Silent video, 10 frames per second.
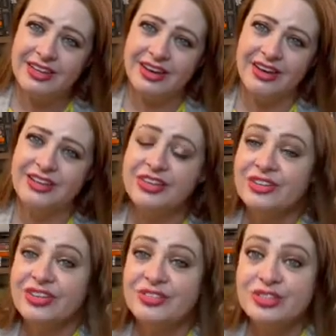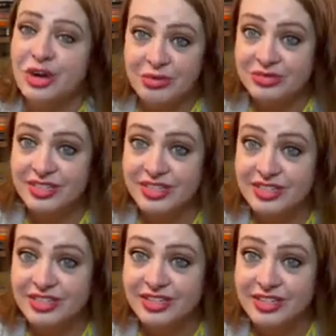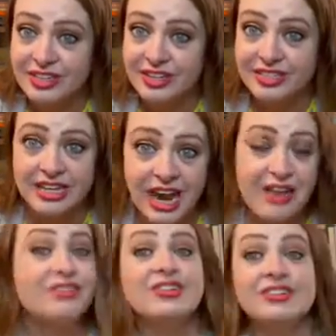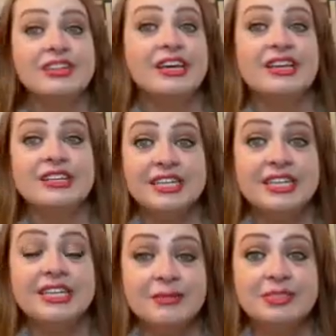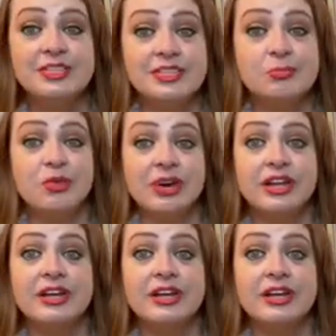clearly you don't. Everything leading up to this point